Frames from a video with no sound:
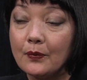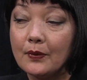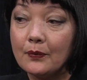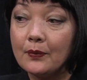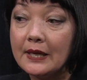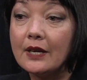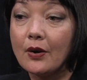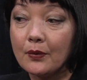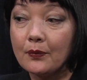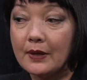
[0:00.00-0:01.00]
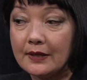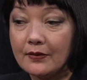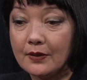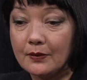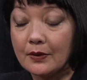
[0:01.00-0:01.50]
we are one of
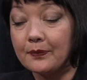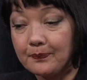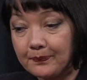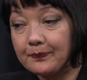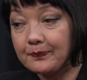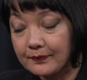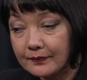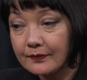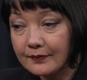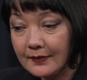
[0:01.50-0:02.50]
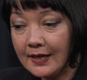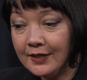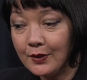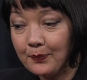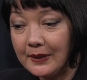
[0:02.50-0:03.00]
the,
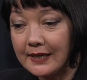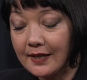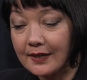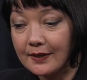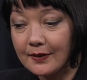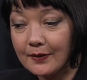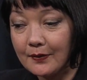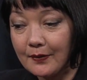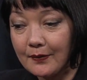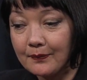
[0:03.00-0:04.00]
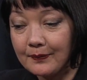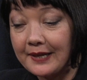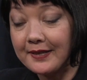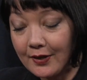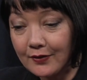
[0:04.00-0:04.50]
being
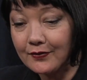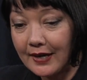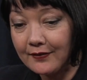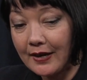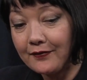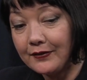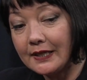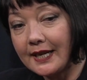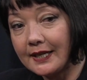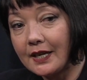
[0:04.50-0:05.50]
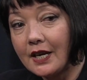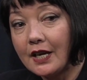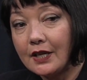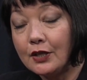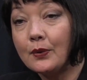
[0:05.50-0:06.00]
myself, I feel like
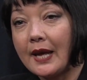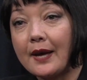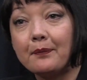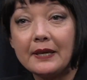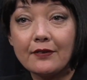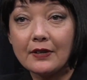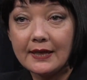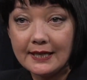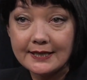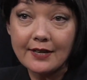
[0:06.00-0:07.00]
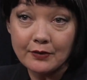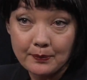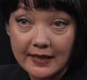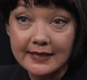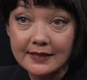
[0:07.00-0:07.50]
you can't be everything to
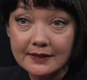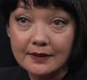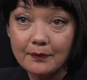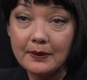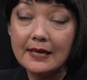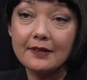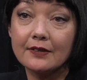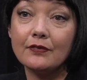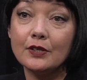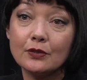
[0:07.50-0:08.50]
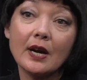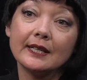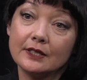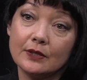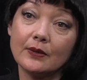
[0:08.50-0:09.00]
everybody, because if you try
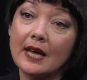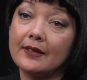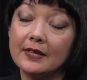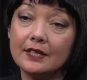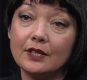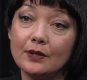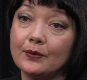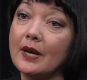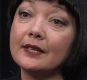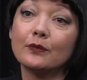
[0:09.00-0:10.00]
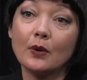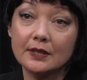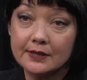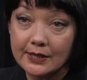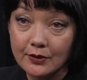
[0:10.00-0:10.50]
to do that, then you kind of
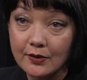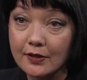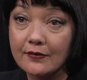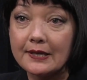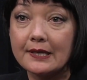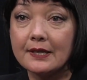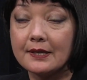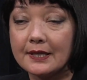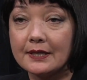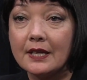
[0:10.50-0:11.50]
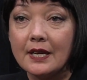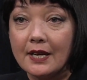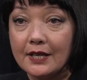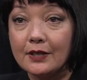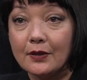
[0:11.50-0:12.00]
water down your services and,
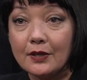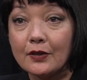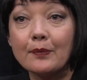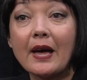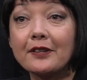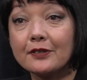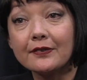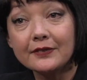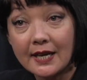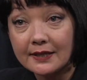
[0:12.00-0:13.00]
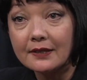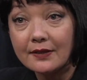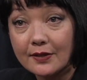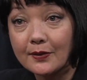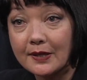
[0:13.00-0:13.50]
you're a master of none,
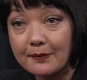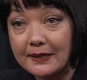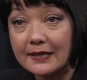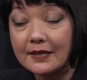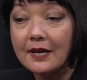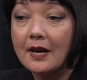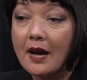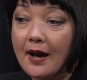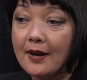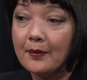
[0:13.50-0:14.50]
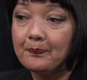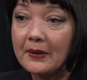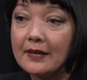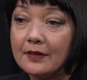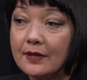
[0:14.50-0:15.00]
so to speak.
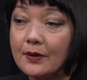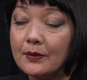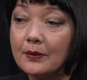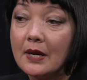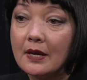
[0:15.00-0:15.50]
And so